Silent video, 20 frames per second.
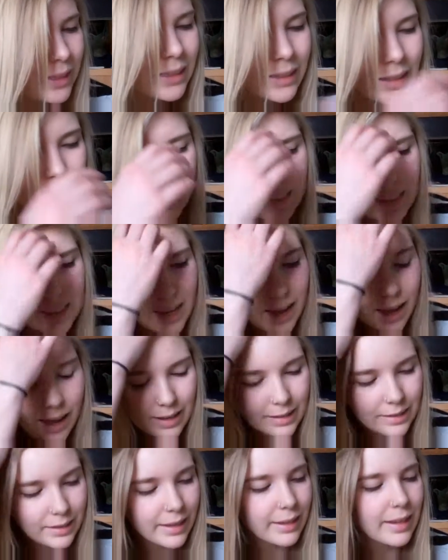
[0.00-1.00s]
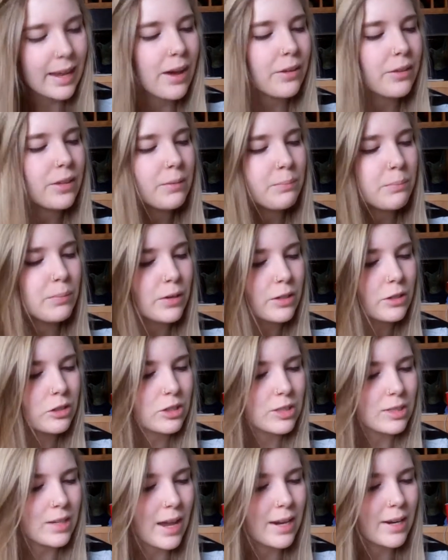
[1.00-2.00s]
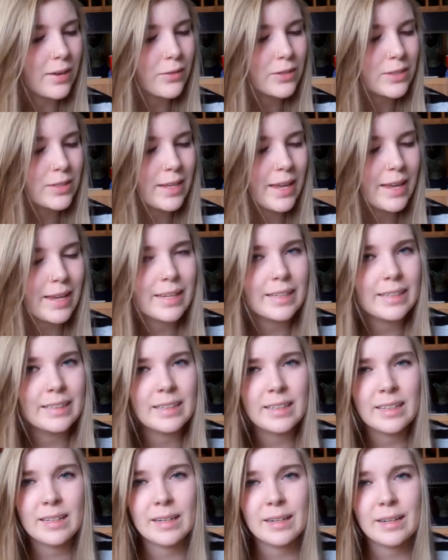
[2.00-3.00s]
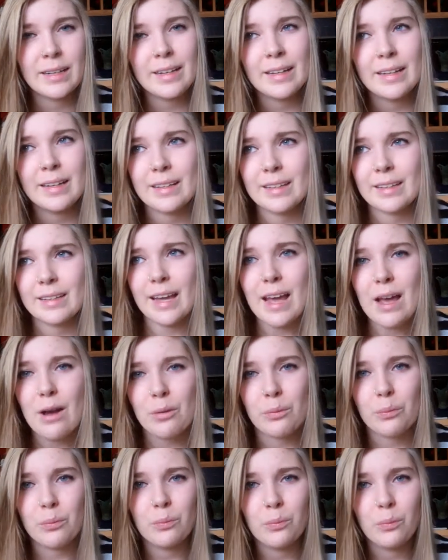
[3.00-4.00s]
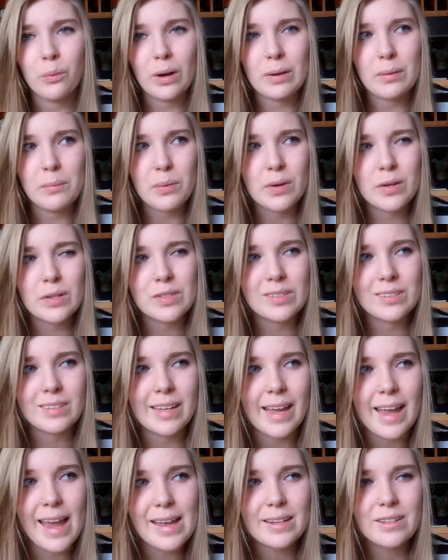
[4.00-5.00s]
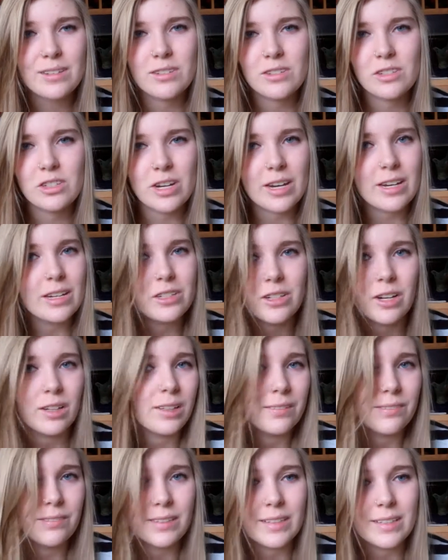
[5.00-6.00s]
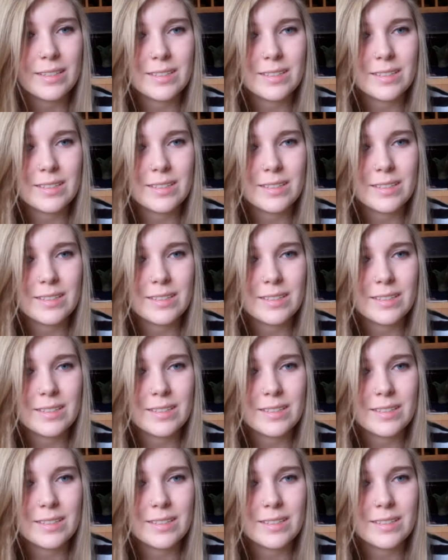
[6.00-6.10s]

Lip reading: liked that. Like, how the book just kind of was like, yeah, one person can't change all of this.